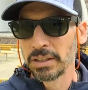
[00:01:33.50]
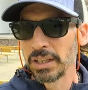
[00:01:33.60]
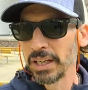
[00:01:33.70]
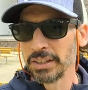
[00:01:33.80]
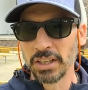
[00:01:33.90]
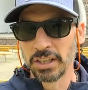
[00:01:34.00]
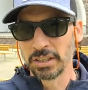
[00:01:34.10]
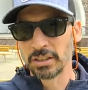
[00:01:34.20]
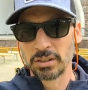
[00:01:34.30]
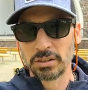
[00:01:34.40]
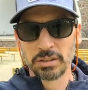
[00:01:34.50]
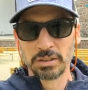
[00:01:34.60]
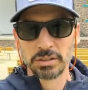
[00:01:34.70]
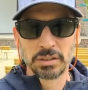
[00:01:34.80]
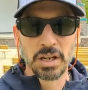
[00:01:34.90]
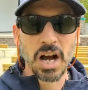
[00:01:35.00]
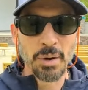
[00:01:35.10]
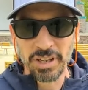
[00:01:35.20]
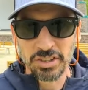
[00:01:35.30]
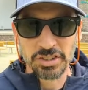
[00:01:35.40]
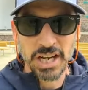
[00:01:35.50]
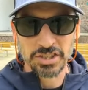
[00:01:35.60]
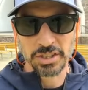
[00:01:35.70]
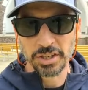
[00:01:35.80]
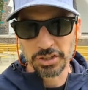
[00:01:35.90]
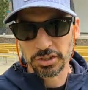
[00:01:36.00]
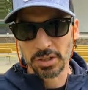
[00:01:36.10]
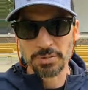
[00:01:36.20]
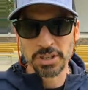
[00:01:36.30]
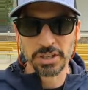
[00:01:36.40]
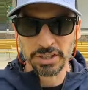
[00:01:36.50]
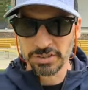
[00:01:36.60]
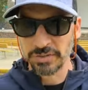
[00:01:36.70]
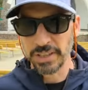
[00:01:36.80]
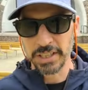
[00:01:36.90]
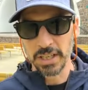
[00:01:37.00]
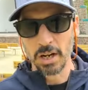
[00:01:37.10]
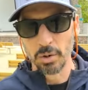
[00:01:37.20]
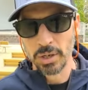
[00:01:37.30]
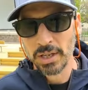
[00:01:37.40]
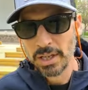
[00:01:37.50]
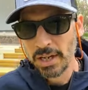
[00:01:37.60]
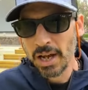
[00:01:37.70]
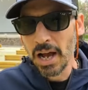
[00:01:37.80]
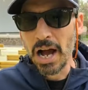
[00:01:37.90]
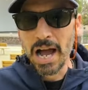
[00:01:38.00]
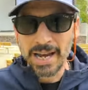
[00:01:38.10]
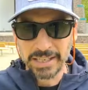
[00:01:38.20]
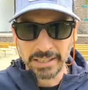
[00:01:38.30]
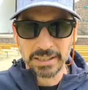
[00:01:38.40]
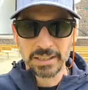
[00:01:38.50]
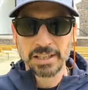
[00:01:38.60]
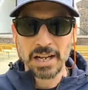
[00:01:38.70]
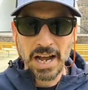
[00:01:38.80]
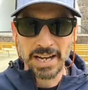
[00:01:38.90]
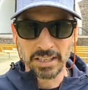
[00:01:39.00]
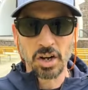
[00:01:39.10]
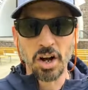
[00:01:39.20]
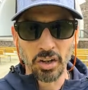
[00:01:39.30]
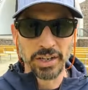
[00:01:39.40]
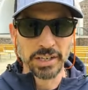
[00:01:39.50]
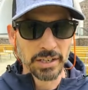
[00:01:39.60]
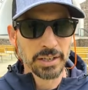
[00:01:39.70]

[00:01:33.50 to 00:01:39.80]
In the comment section of the description of this video, I called it,